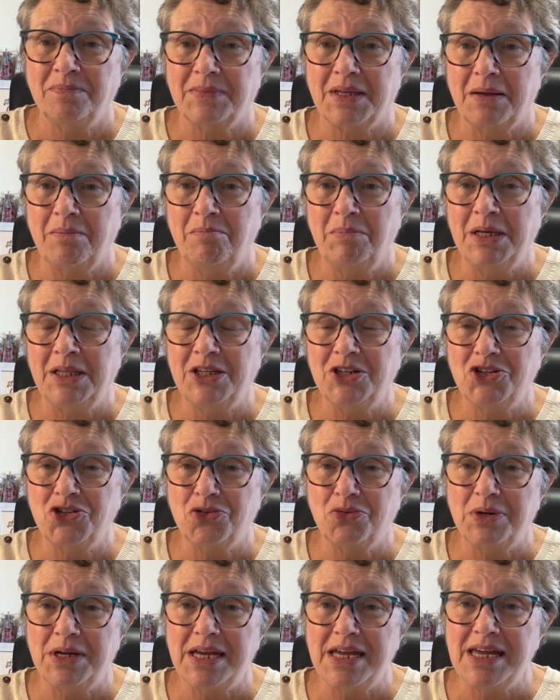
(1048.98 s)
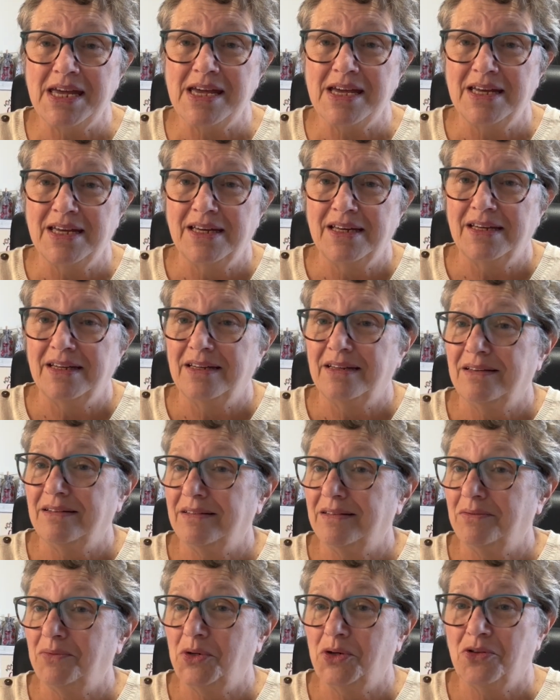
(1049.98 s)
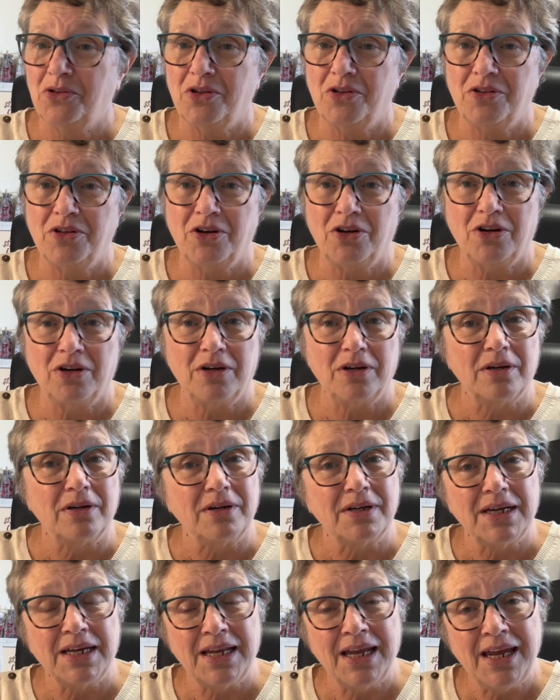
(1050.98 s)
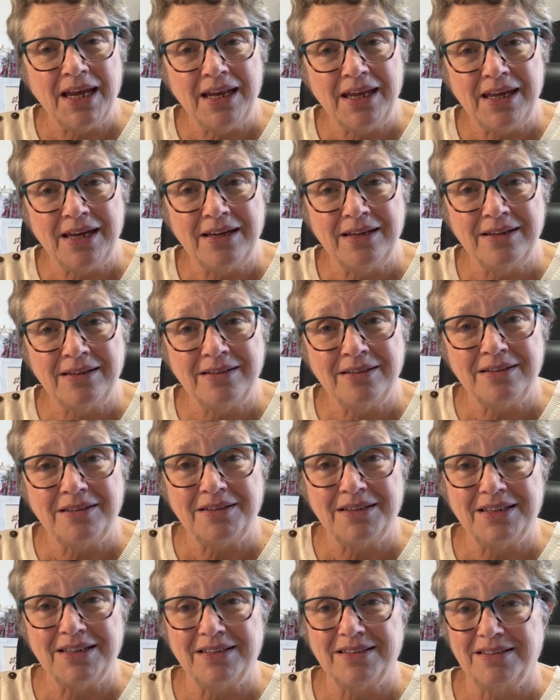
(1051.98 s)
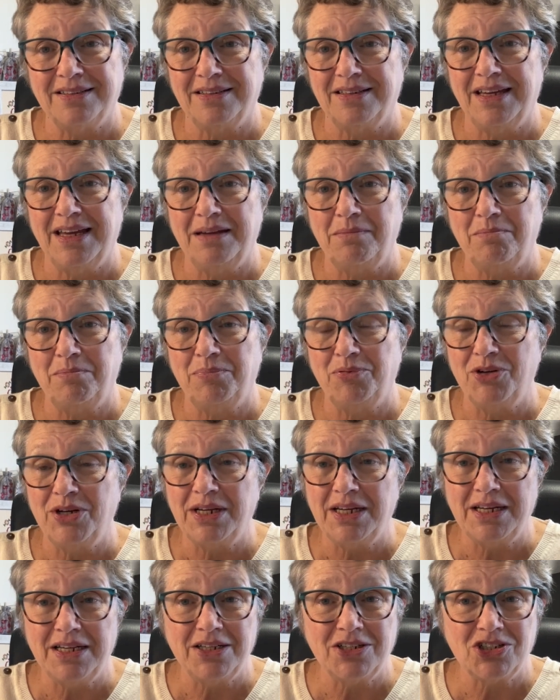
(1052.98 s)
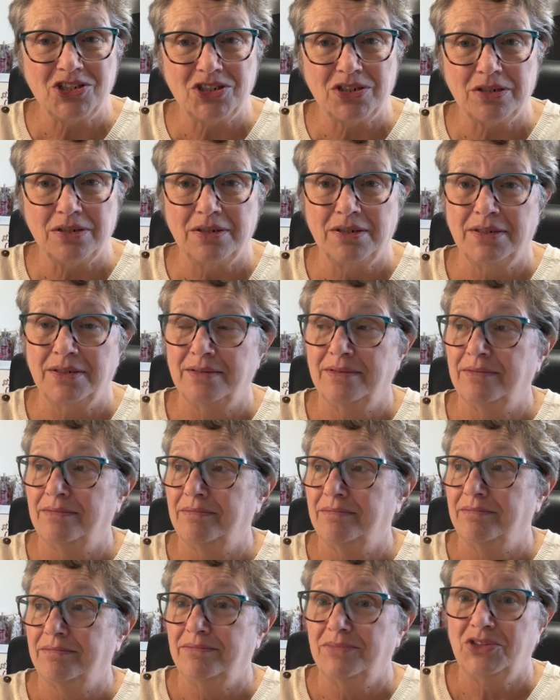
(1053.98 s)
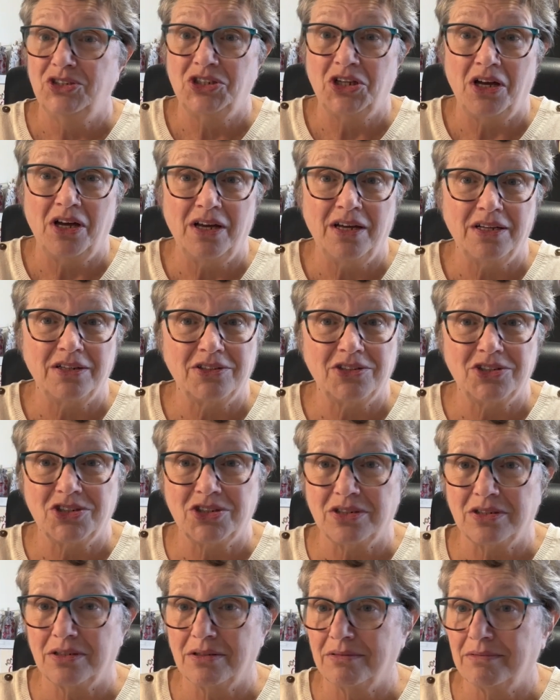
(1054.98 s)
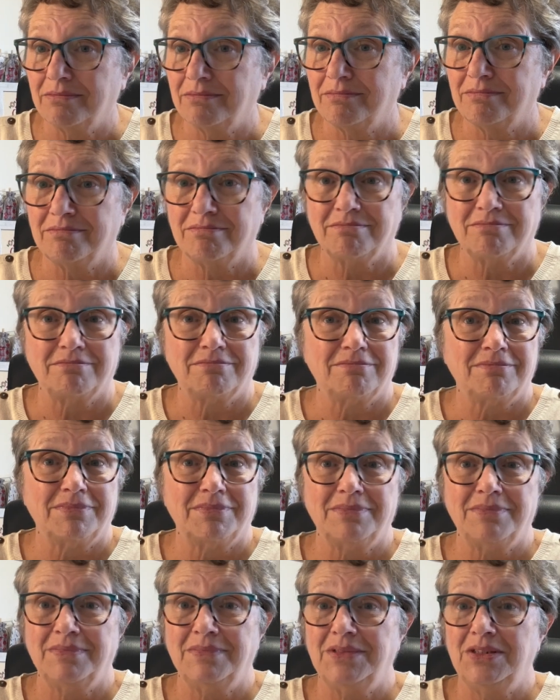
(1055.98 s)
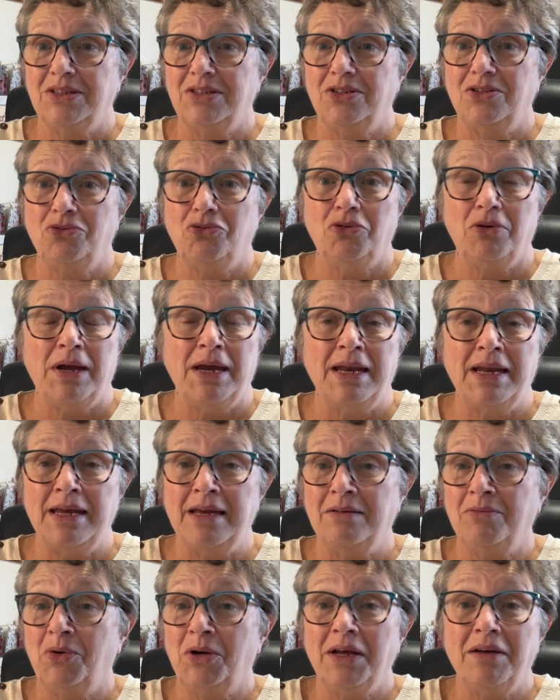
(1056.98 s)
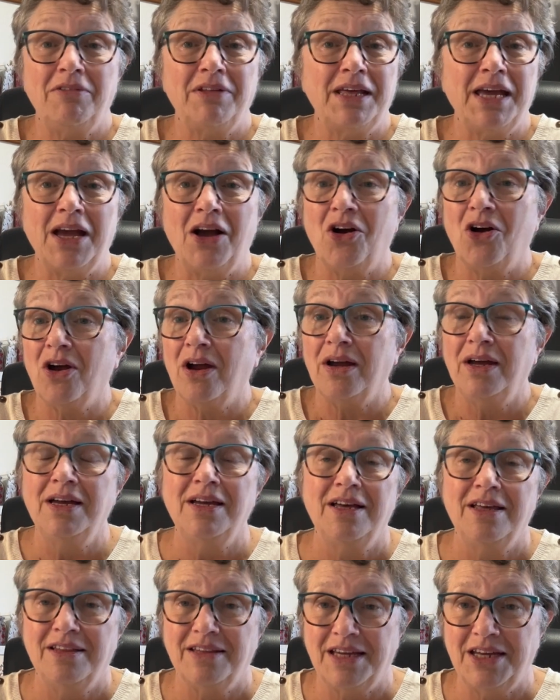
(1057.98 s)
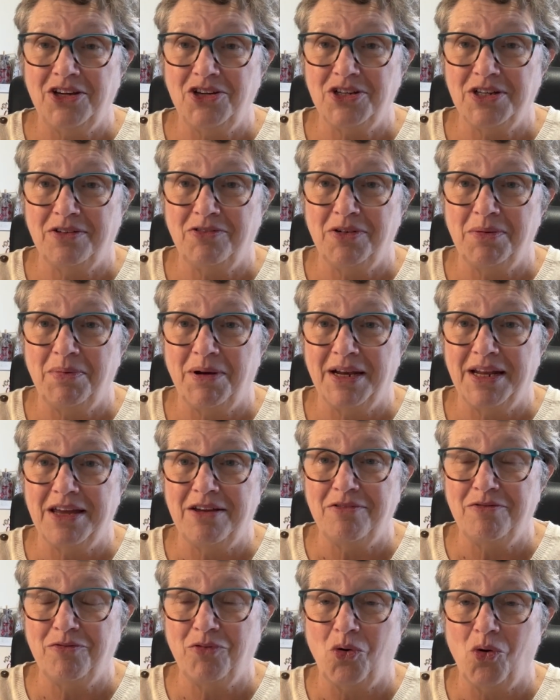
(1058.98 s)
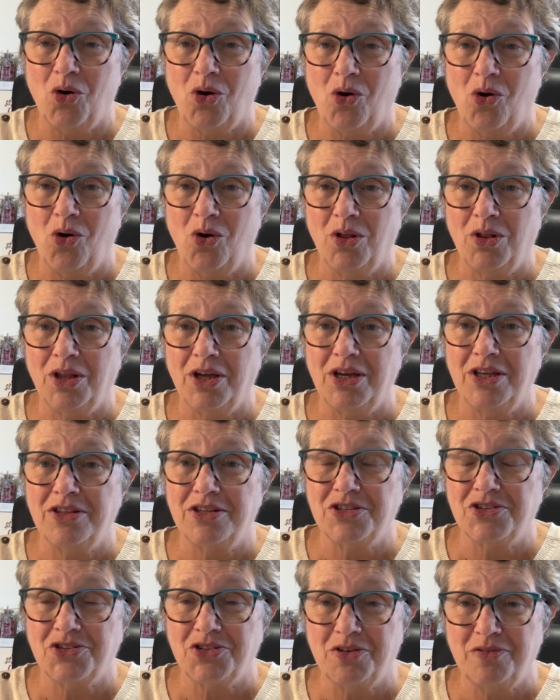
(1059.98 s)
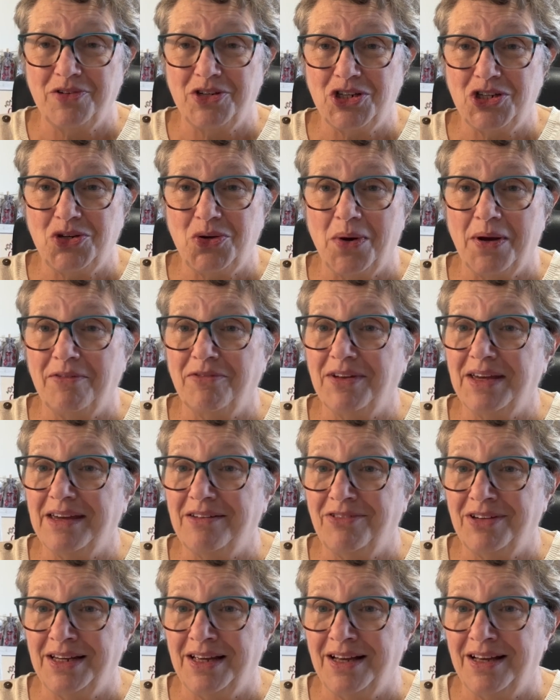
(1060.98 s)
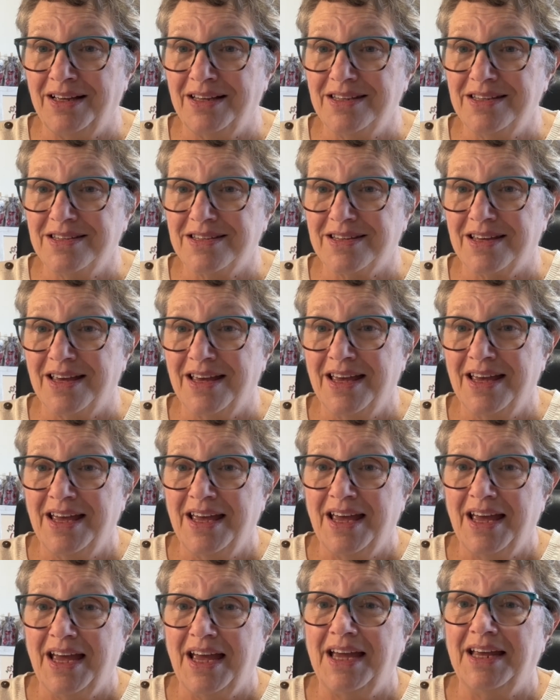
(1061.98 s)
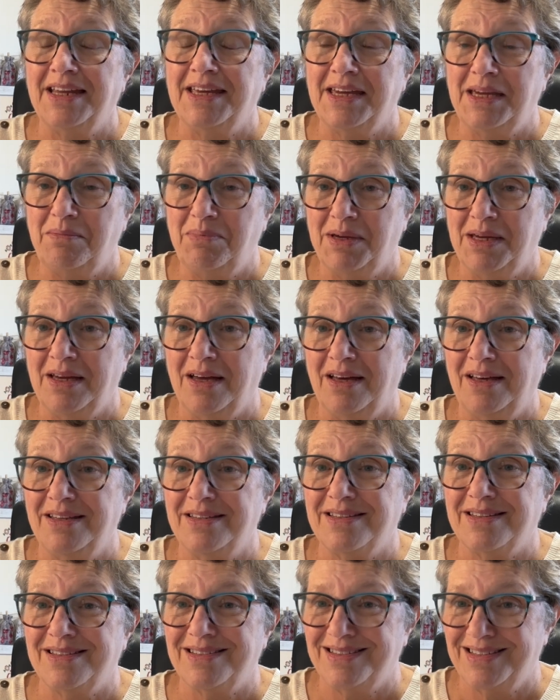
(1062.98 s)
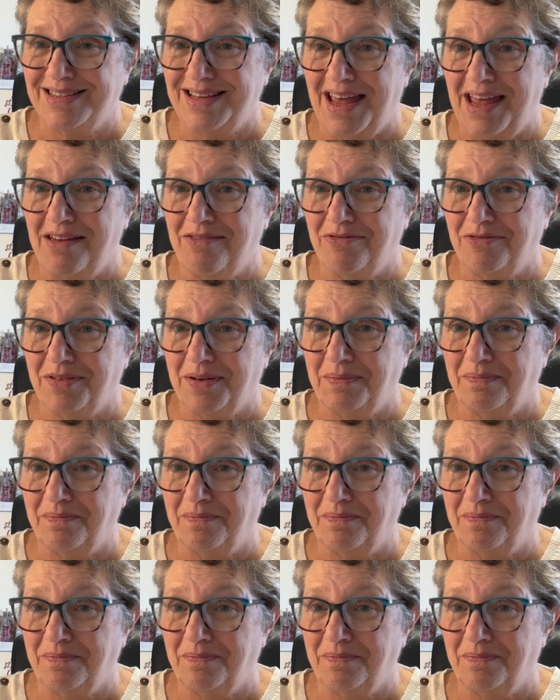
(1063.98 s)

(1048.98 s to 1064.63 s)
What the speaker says: military, whether they're Canadian, British, Dutch, Ukrainian, whatever they are. Thank you to everybody for all the service you have given us and keeping us safe.